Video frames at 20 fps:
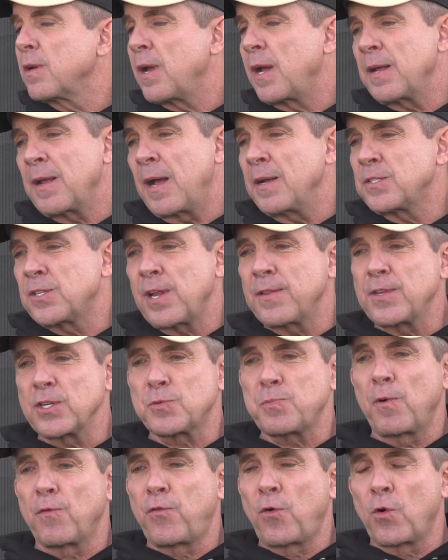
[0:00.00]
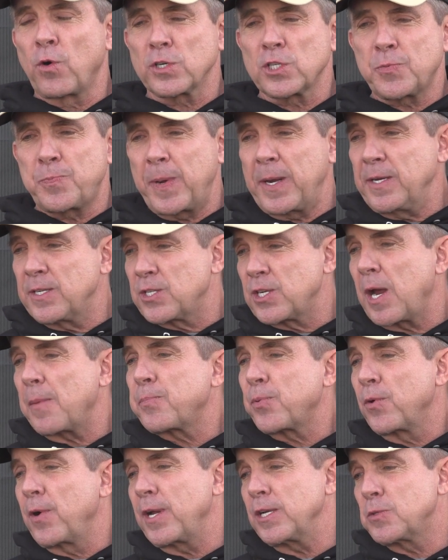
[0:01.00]
I said this before, speed
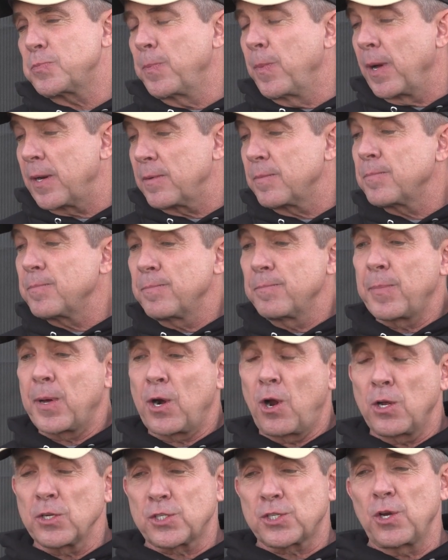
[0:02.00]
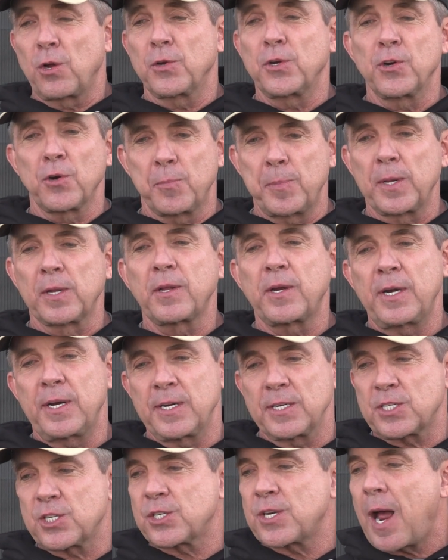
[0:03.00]
separates, but also your
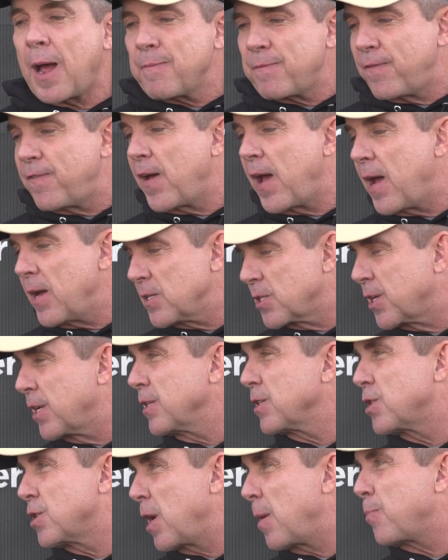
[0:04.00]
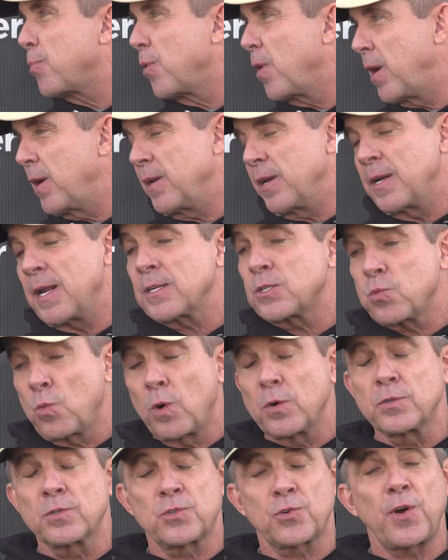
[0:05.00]
ability to stop fast can separate. And that's
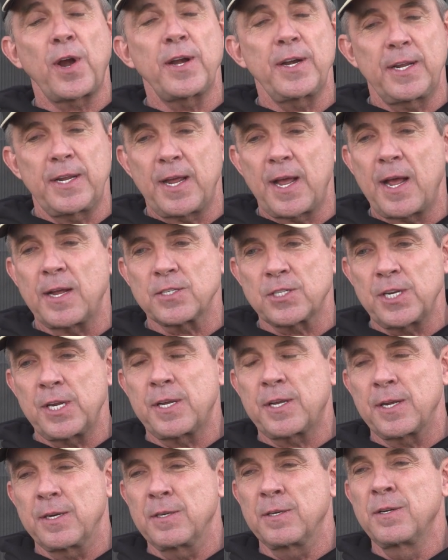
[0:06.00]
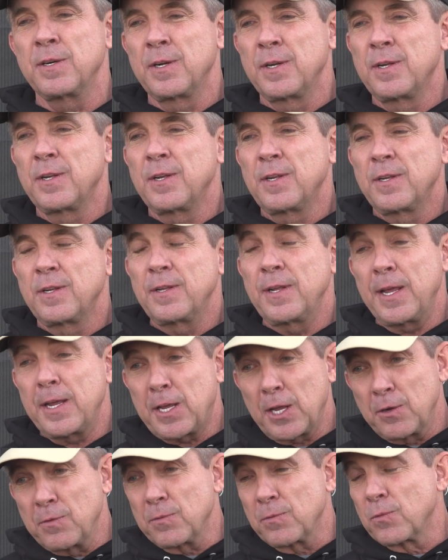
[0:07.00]
one trait he has. He can
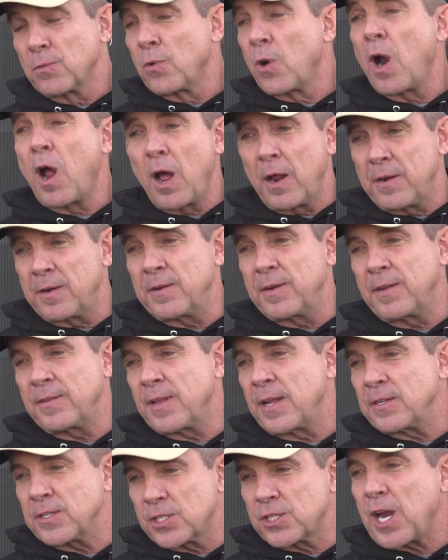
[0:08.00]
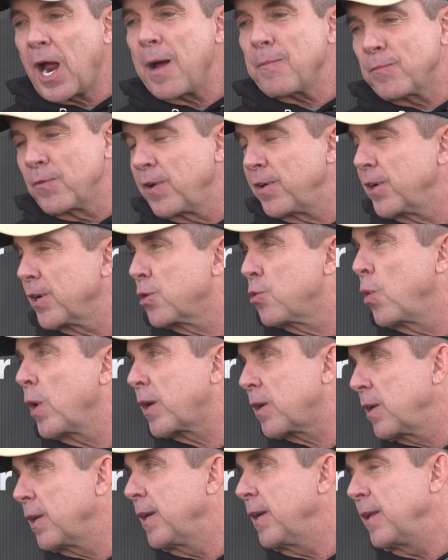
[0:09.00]
run and then stop very
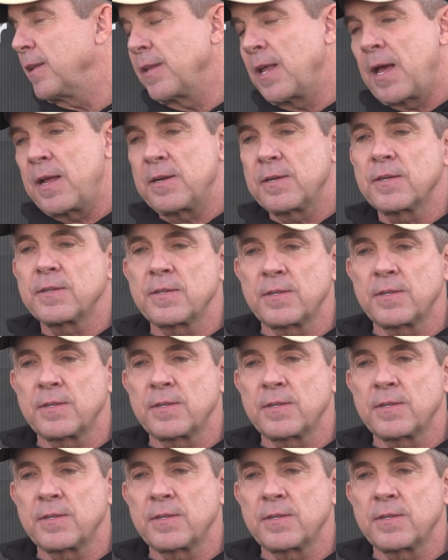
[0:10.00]
quickly, and that